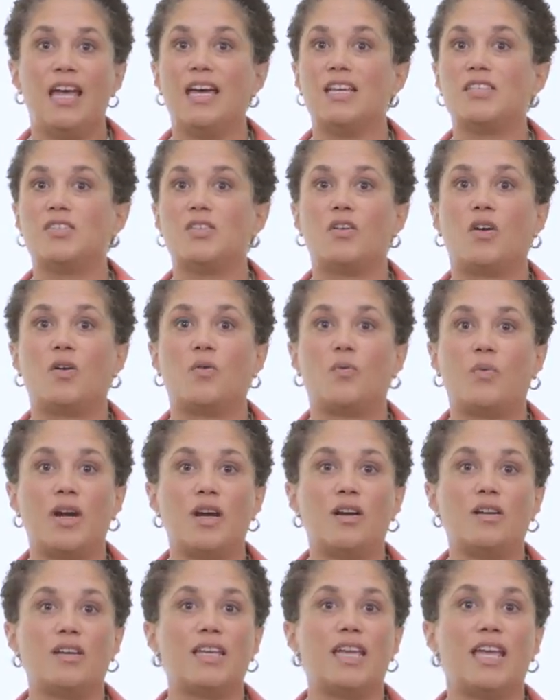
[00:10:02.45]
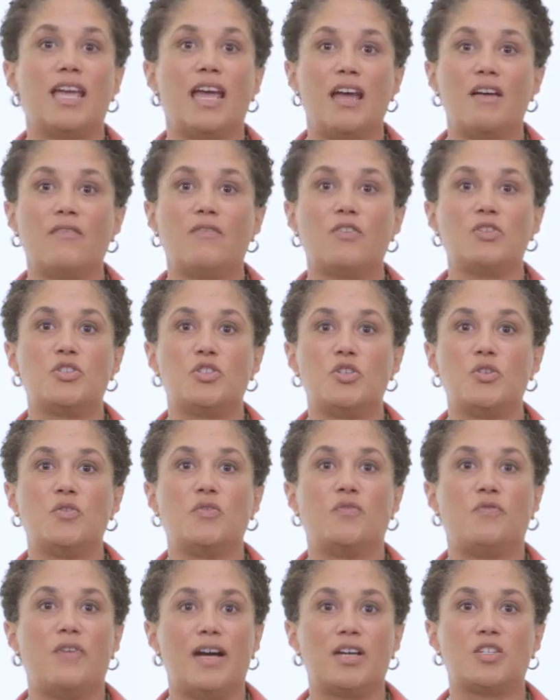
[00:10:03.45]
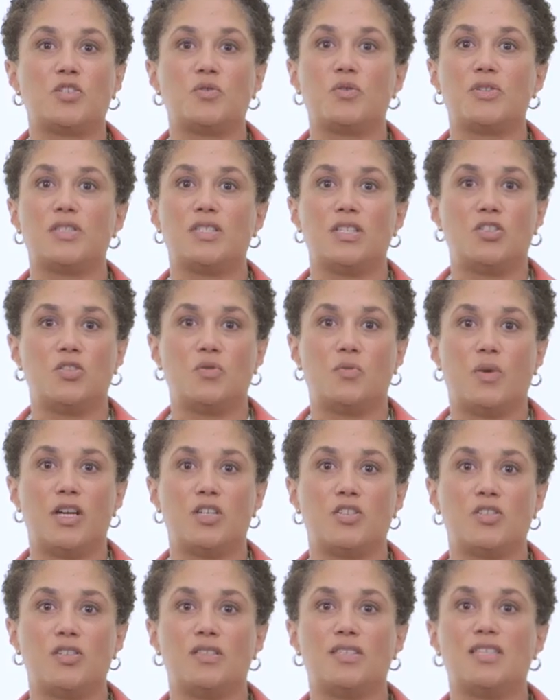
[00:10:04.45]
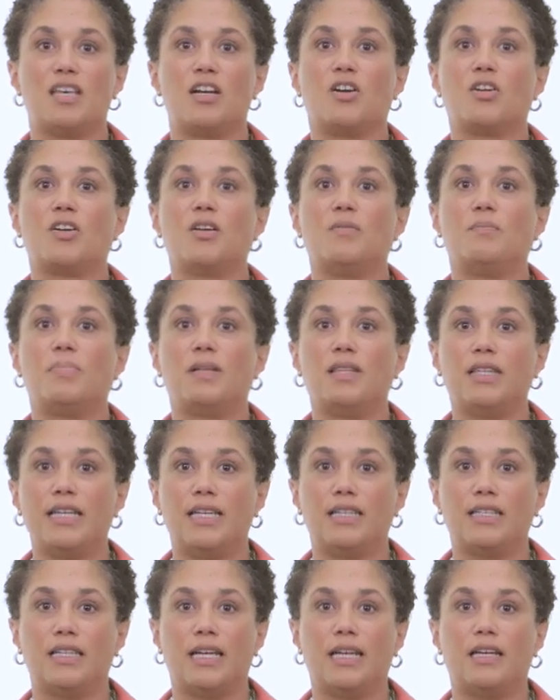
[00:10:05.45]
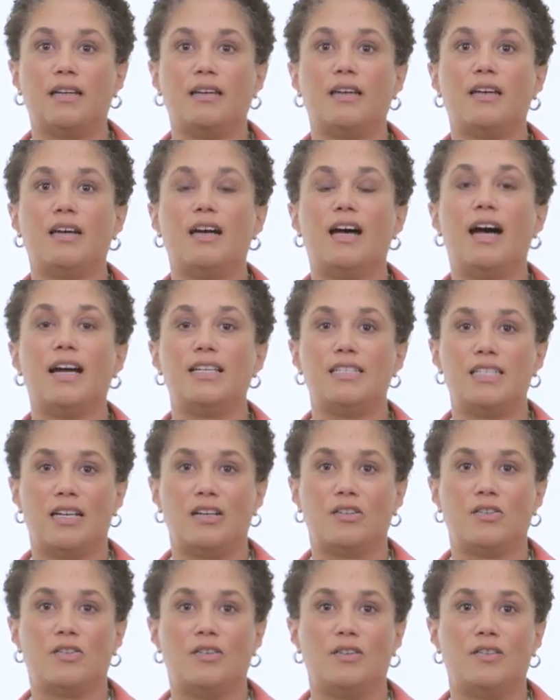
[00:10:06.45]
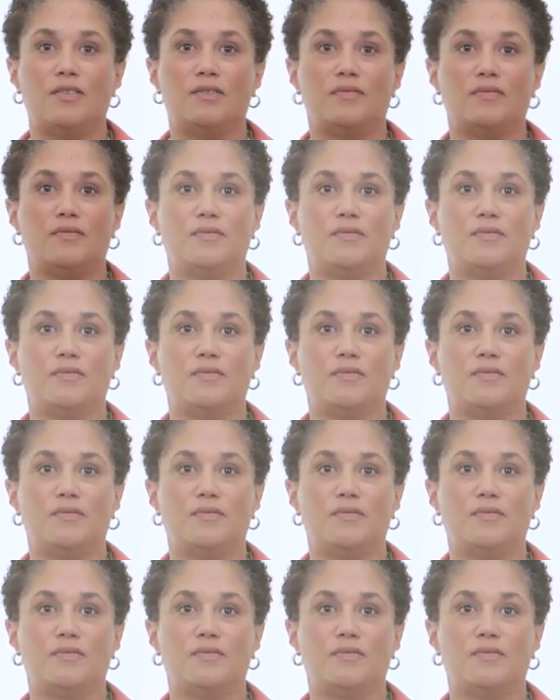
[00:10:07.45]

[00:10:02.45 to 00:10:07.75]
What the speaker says: as there are rarely ever two factual situations that are completely identical.